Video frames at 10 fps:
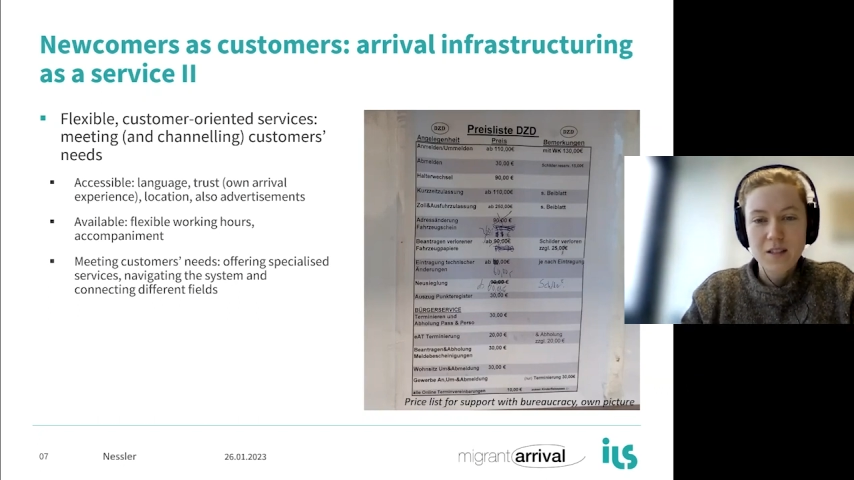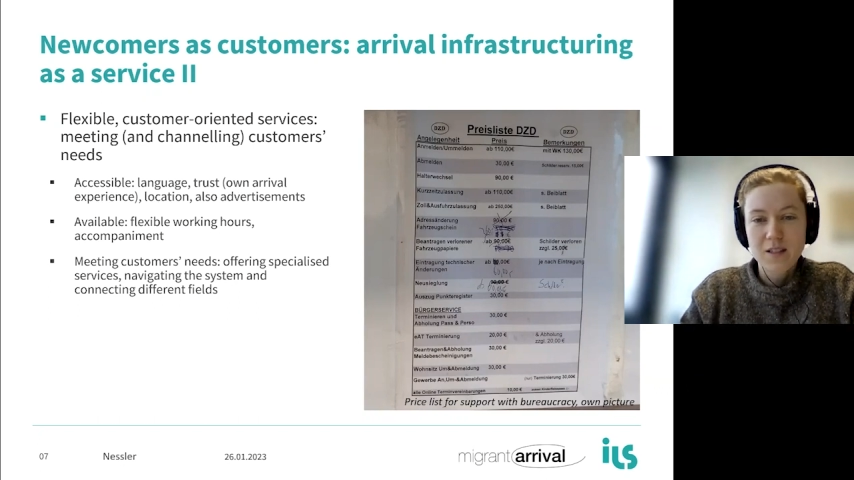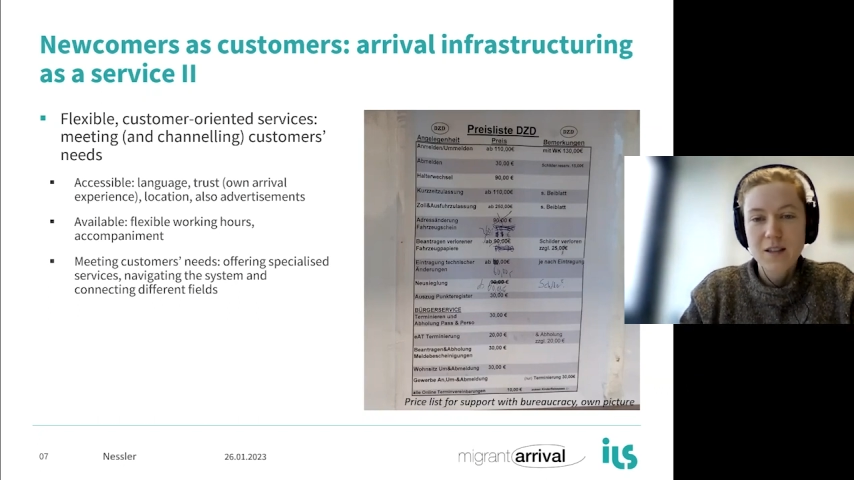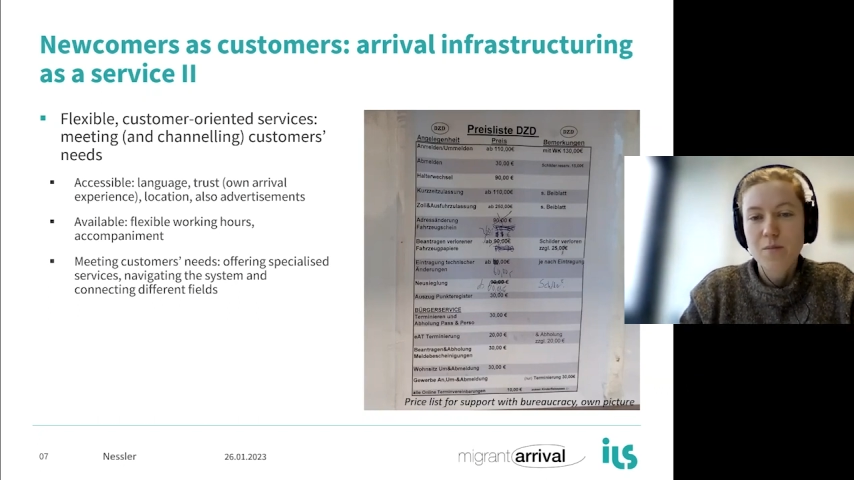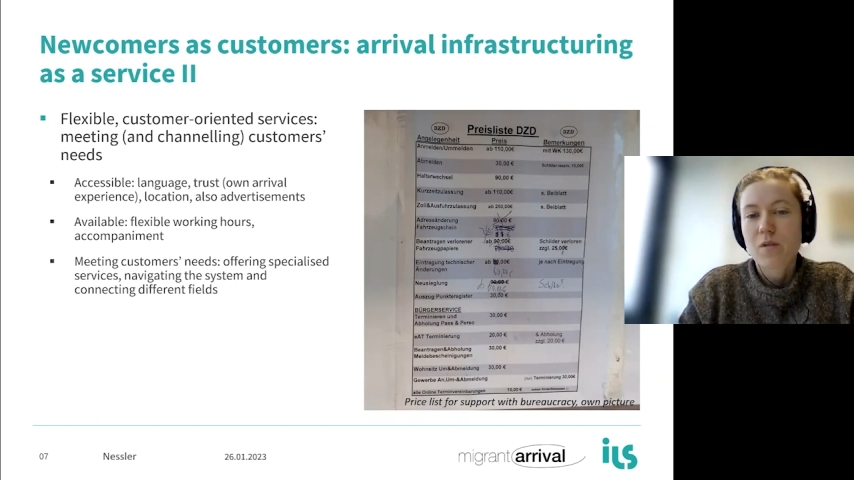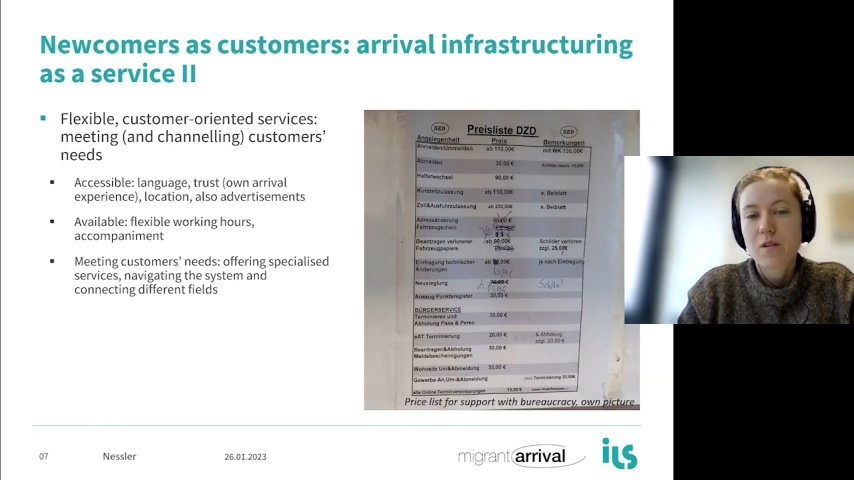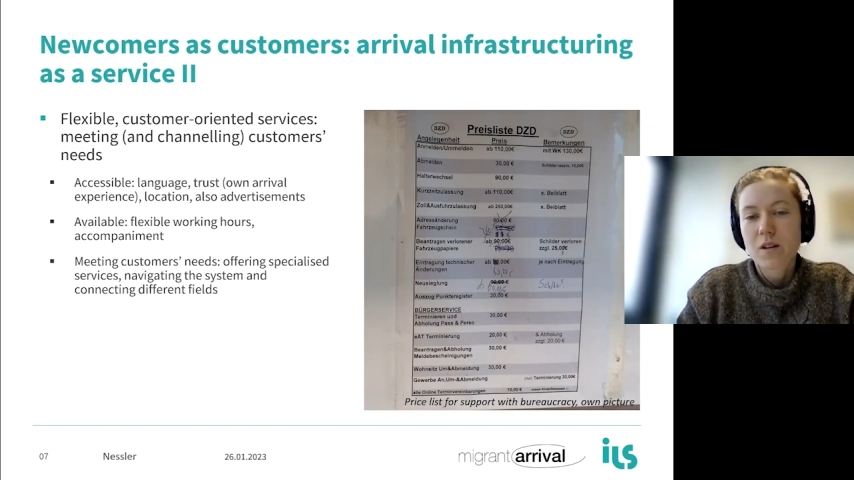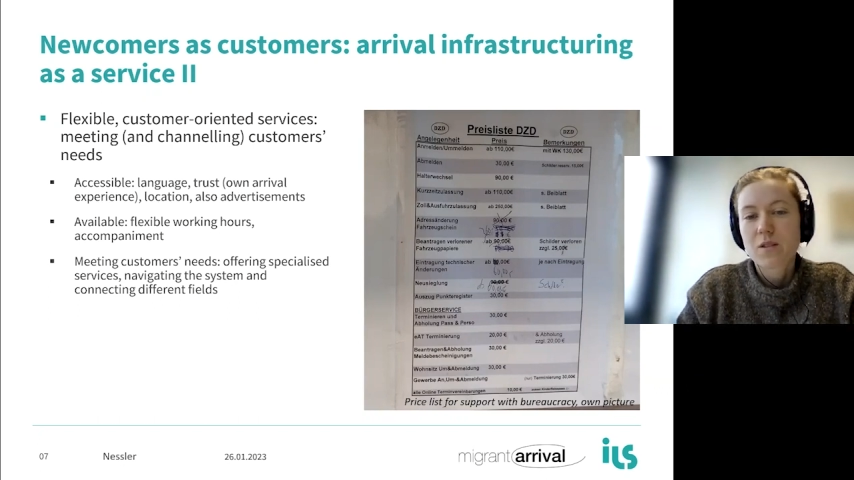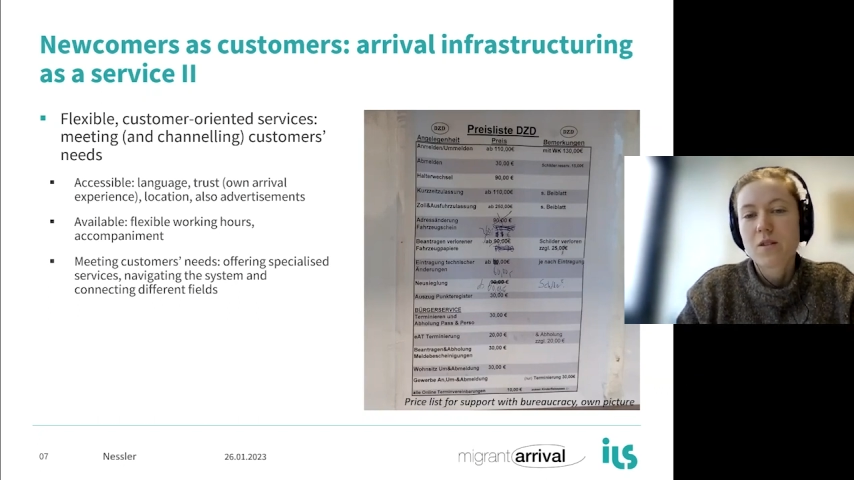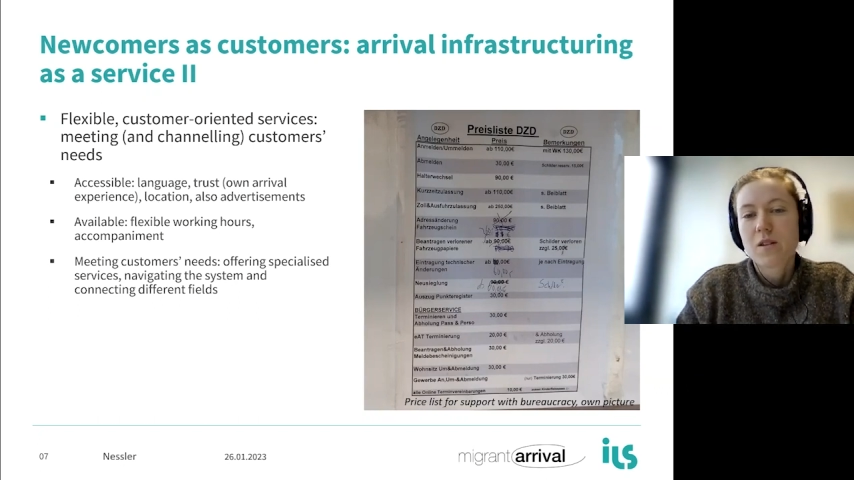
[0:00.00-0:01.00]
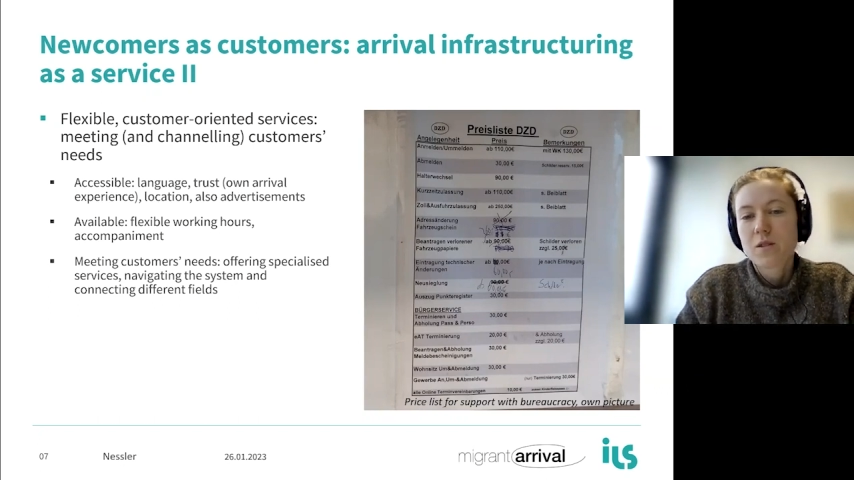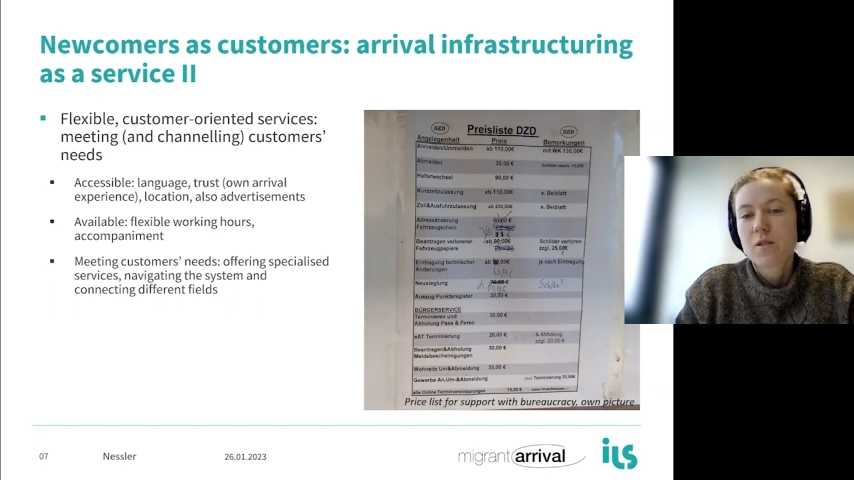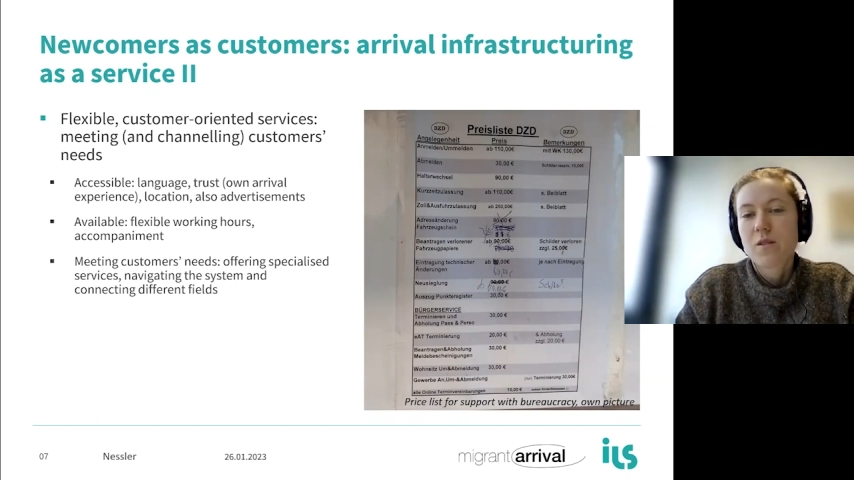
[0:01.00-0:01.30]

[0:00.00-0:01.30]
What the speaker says: and some brokers also